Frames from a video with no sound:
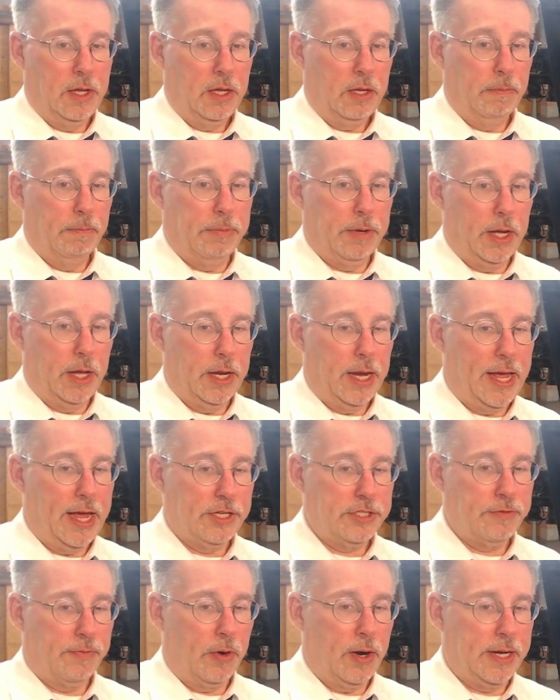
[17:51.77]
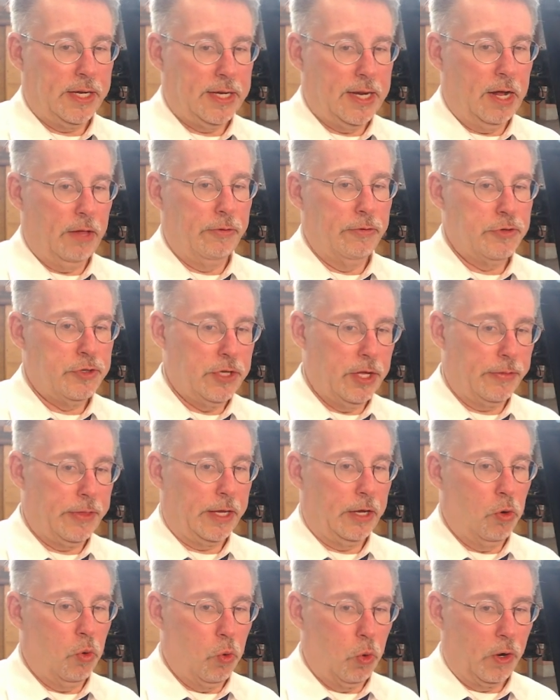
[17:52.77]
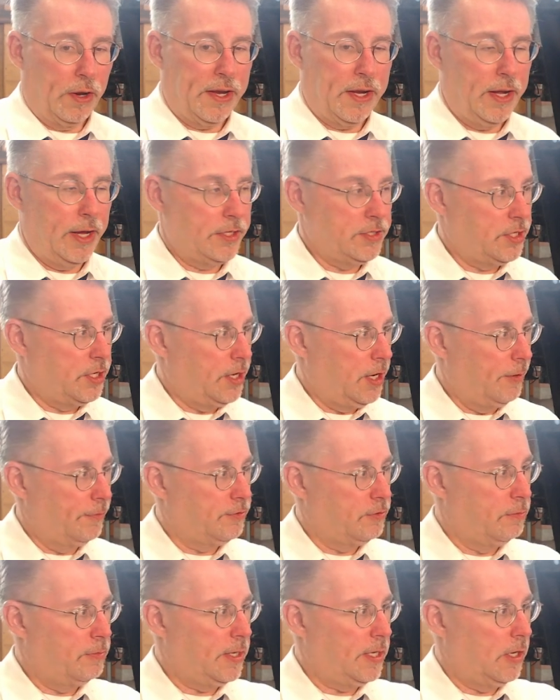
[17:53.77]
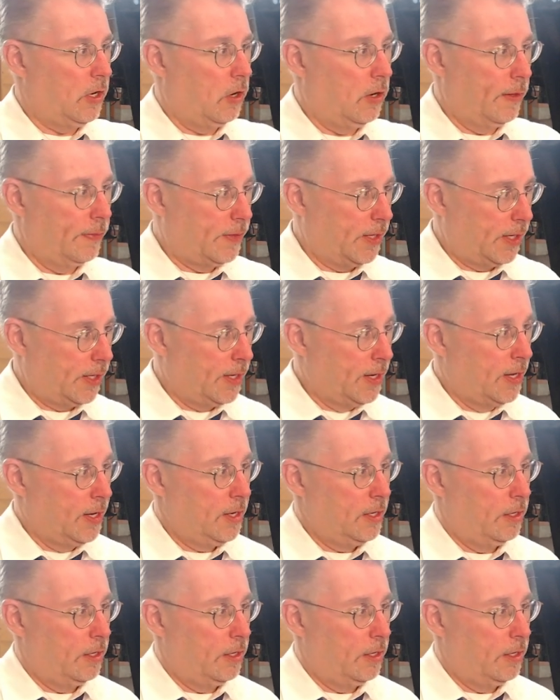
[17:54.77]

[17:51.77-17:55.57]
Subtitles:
but as of right now, there's nothing organized enough to be on the